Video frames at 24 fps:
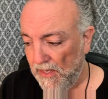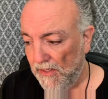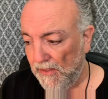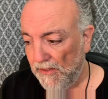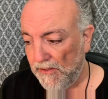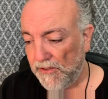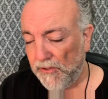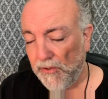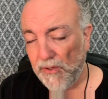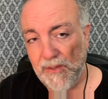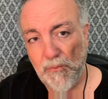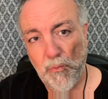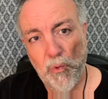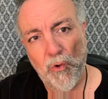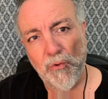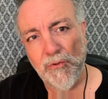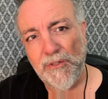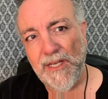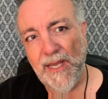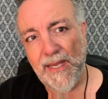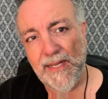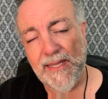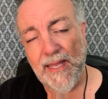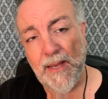so it
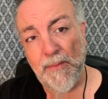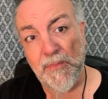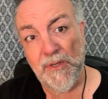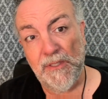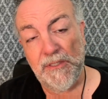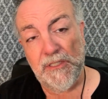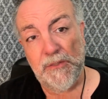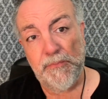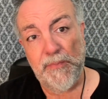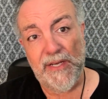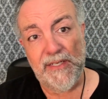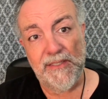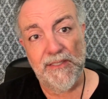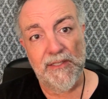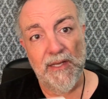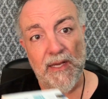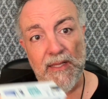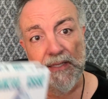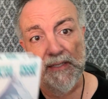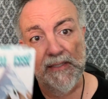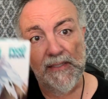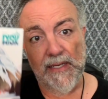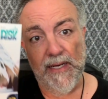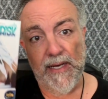won't take that much space
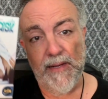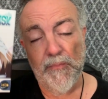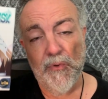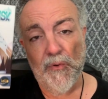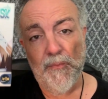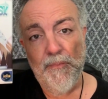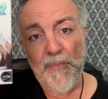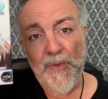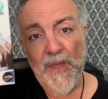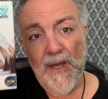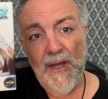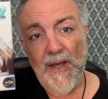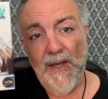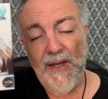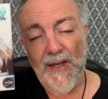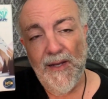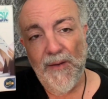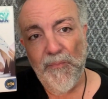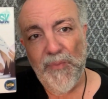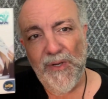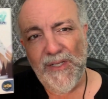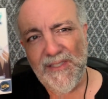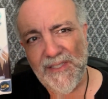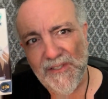on the table.
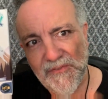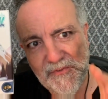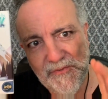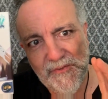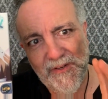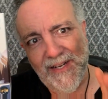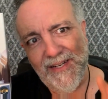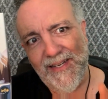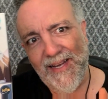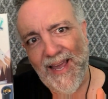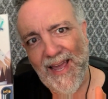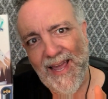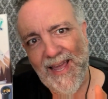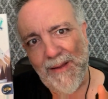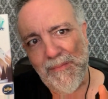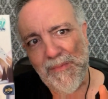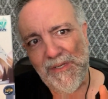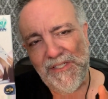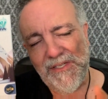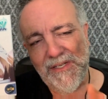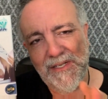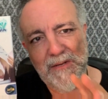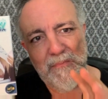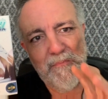But it's a fun game.
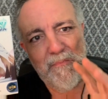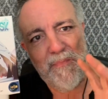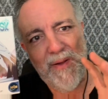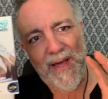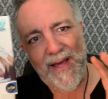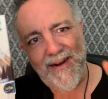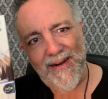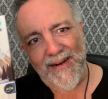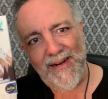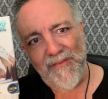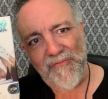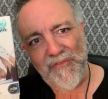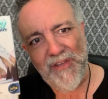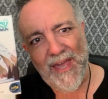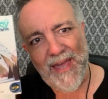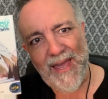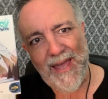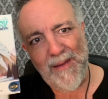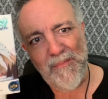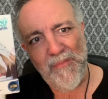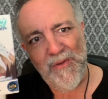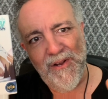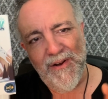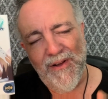It's a competitive
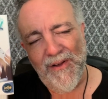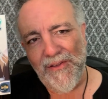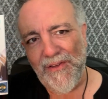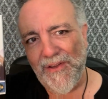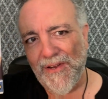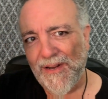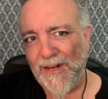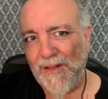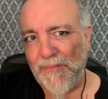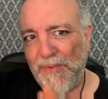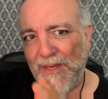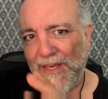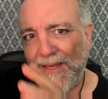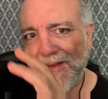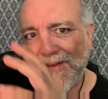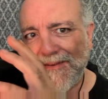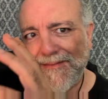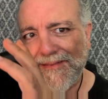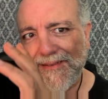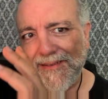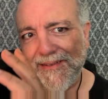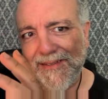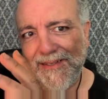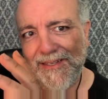game. You know, you're going to be,
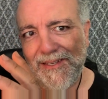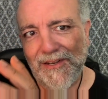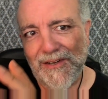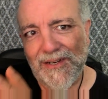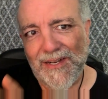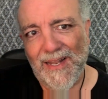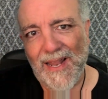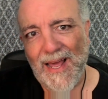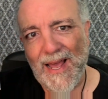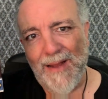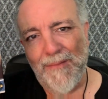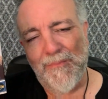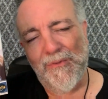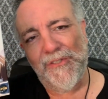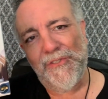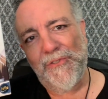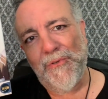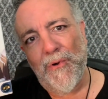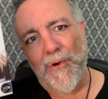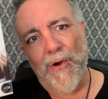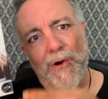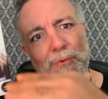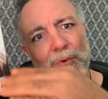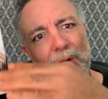your climbers
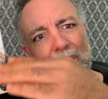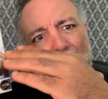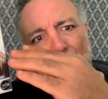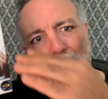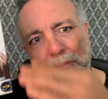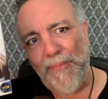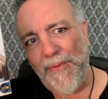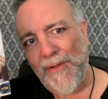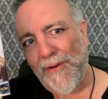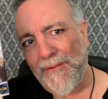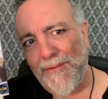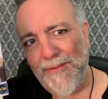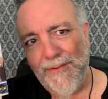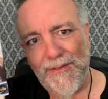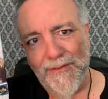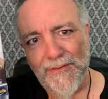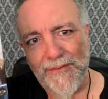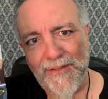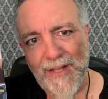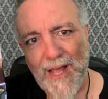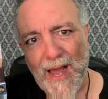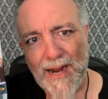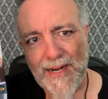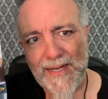will go up. You'll
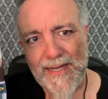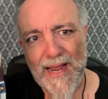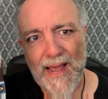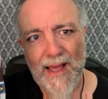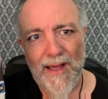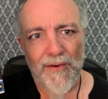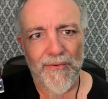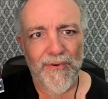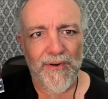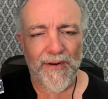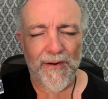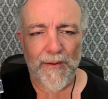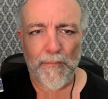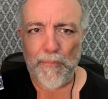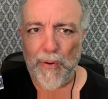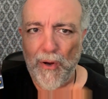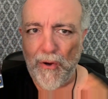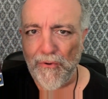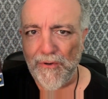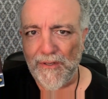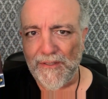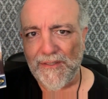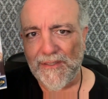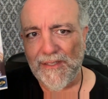knock down an
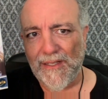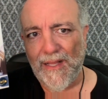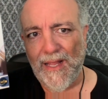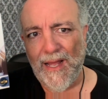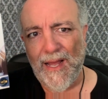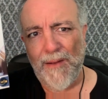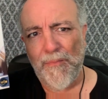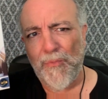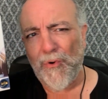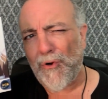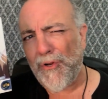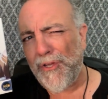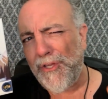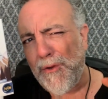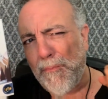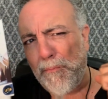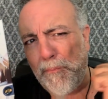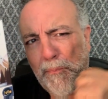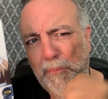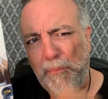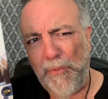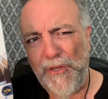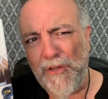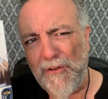opponent's climber. You
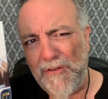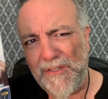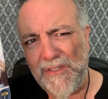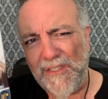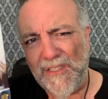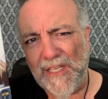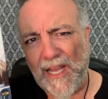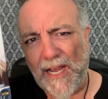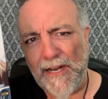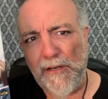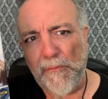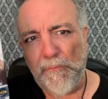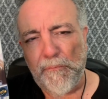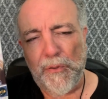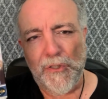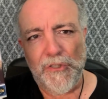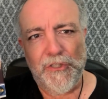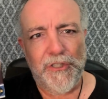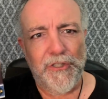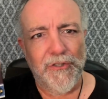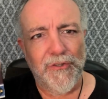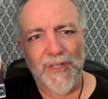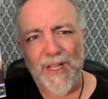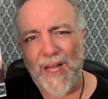decide to
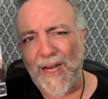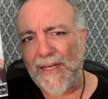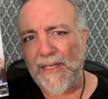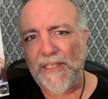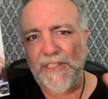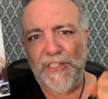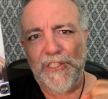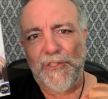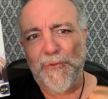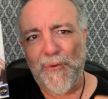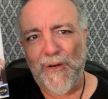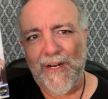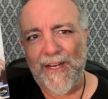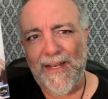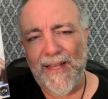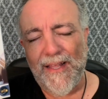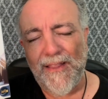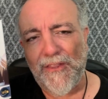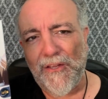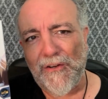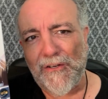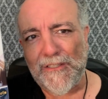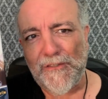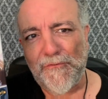push your luck because you want to
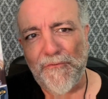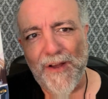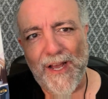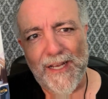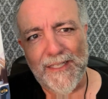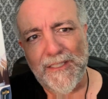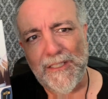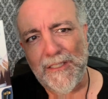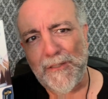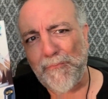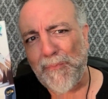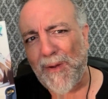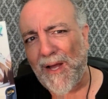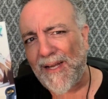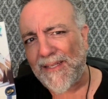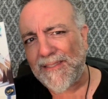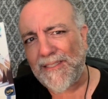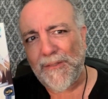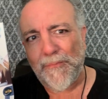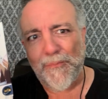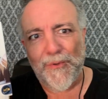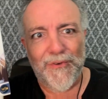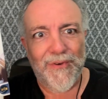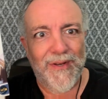get there as fast as
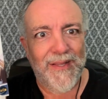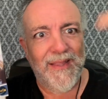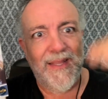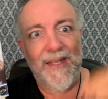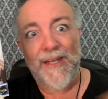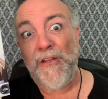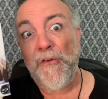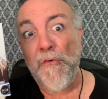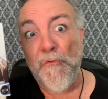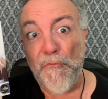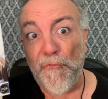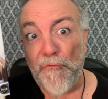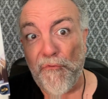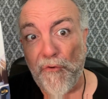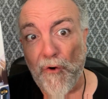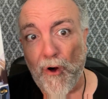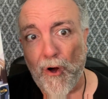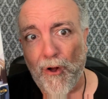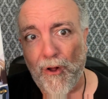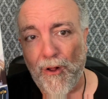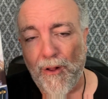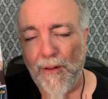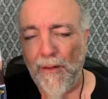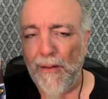possible, and then you
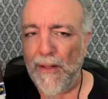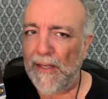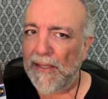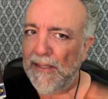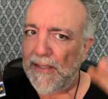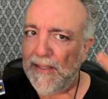fall.